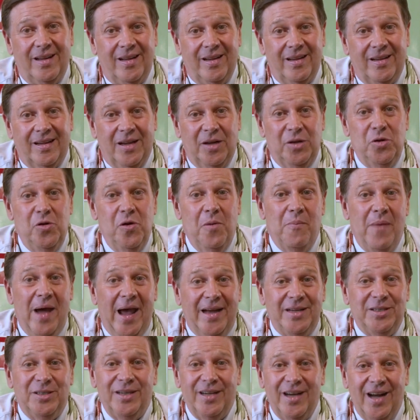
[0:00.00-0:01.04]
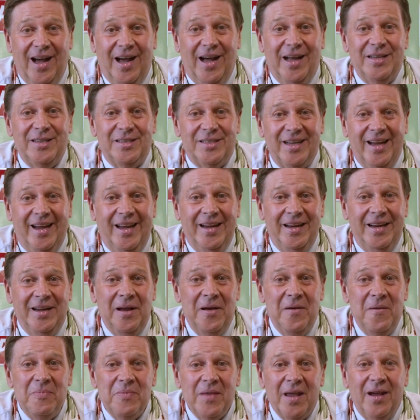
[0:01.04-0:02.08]
Can you imagine God saying,
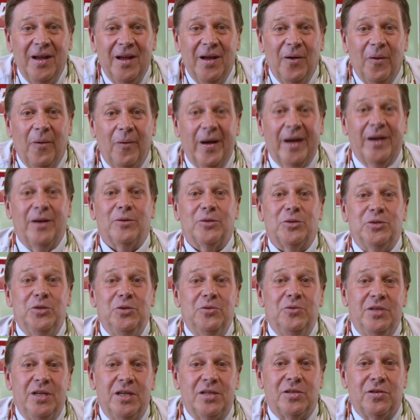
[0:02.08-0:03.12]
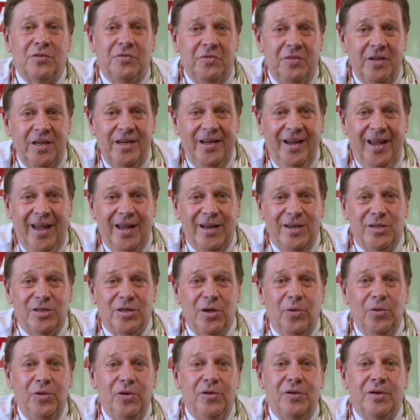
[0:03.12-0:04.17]
"Why don't you disaffiliate
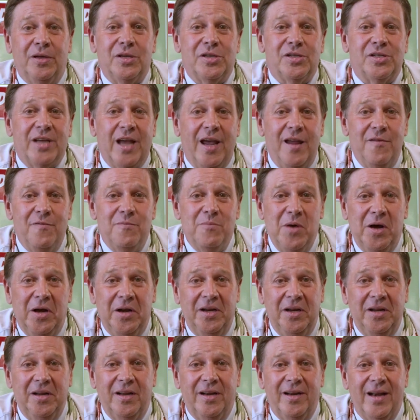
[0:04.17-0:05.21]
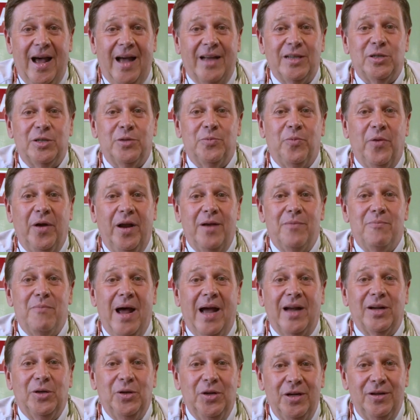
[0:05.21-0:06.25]
so you can save money and not spread my
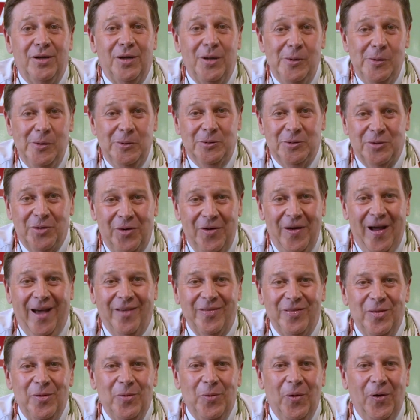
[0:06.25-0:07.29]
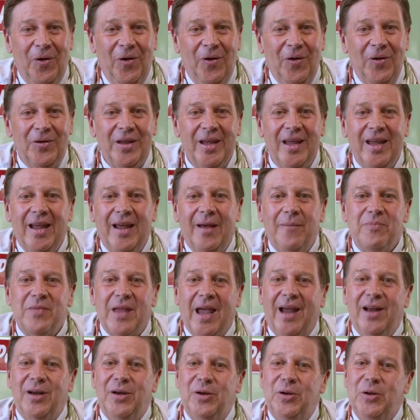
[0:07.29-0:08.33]
good news throughout the world
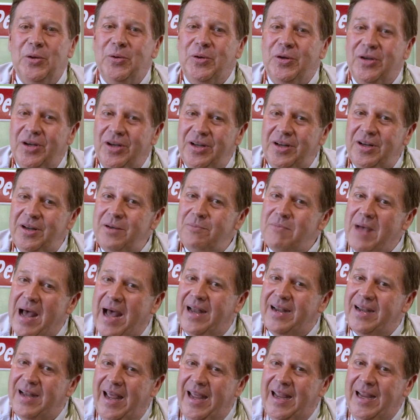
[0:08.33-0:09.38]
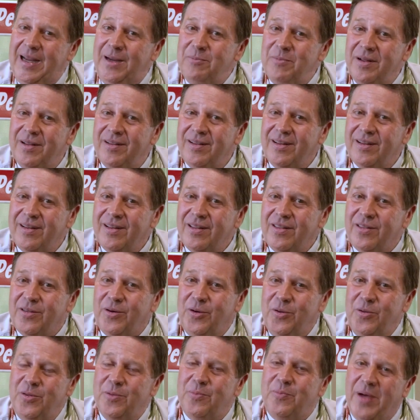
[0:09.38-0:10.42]
and do good in my name
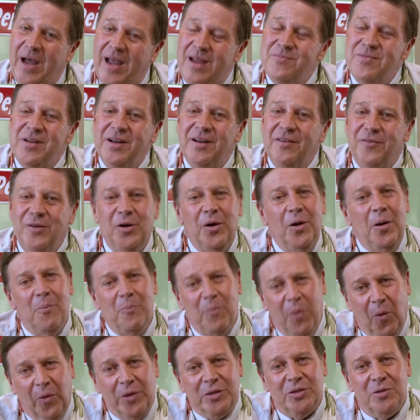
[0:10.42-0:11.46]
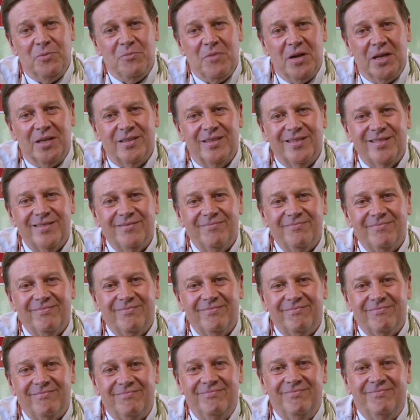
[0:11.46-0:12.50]
through the payment of your apportionments?"
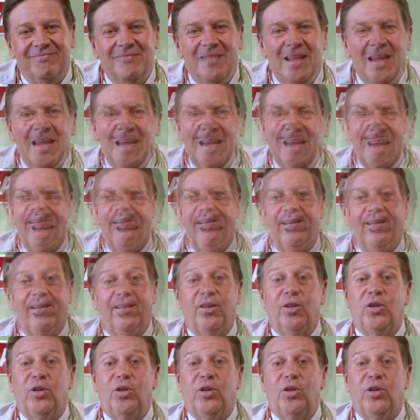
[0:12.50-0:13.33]
The